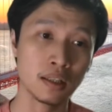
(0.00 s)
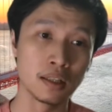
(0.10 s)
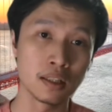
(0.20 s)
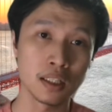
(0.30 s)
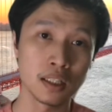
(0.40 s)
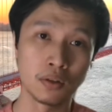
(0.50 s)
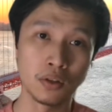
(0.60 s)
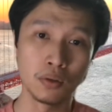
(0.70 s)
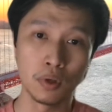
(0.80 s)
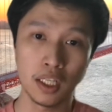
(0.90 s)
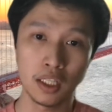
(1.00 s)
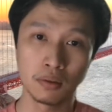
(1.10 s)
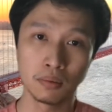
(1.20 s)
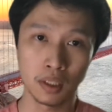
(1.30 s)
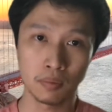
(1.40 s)
So you will need to
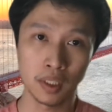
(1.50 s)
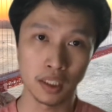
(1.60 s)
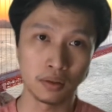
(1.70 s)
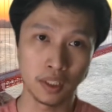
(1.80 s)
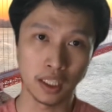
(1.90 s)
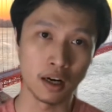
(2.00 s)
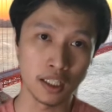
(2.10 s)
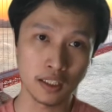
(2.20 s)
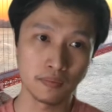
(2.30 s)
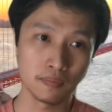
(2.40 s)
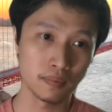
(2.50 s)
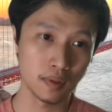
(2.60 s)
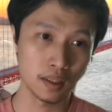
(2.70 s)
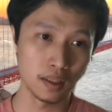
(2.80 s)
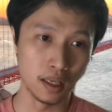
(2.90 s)
work with a 2D artist.
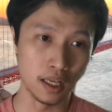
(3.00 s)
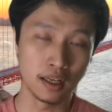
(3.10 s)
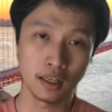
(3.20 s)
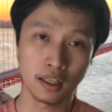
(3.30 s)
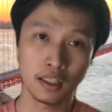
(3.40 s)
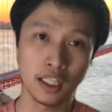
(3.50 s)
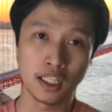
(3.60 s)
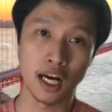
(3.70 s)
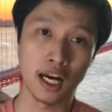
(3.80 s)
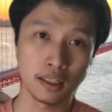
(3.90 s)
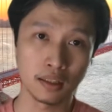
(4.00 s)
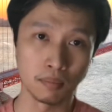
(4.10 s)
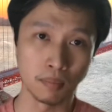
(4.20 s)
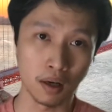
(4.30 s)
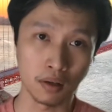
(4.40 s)
He's gonna design the
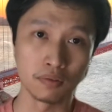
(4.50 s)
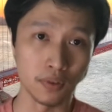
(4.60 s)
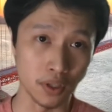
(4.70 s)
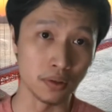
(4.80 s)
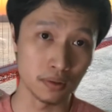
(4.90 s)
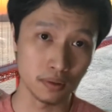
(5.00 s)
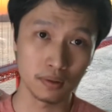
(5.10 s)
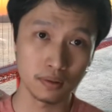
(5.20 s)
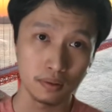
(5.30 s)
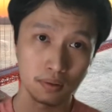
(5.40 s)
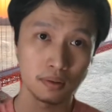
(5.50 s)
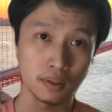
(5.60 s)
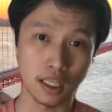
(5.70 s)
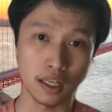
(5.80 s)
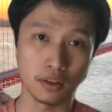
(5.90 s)
model for you.
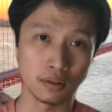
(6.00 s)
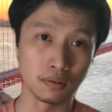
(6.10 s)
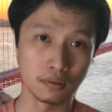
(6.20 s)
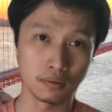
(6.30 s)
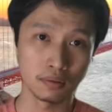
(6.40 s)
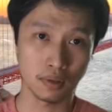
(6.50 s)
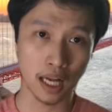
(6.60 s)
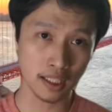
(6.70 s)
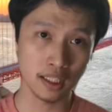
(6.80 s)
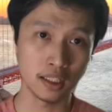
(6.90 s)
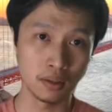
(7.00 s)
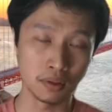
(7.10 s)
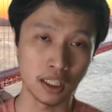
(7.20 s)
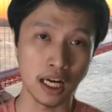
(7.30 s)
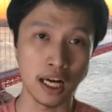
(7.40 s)
And then you execute
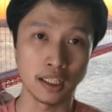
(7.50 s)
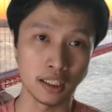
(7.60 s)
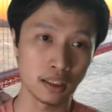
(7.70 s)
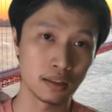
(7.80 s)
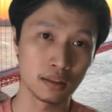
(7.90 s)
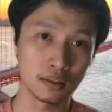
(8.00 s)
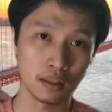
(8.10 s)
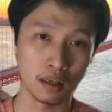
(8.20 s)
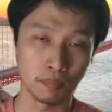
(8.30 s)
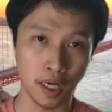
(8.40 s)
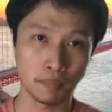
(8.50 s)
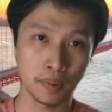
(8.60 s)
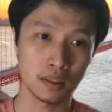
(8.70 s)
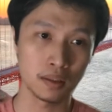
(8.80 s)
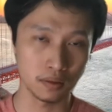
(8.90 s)
the idea on
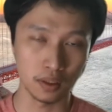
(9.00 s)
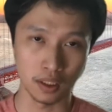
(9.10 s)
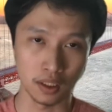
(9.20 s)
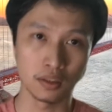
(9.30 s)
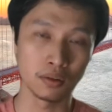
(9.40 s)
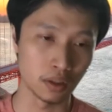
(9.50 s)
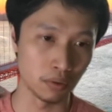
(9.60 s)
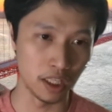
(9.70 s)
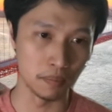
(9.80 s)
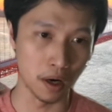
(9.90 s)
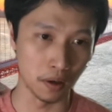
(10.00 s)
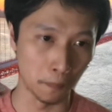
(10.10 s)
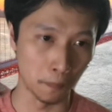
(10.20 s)
paper into a 3D model.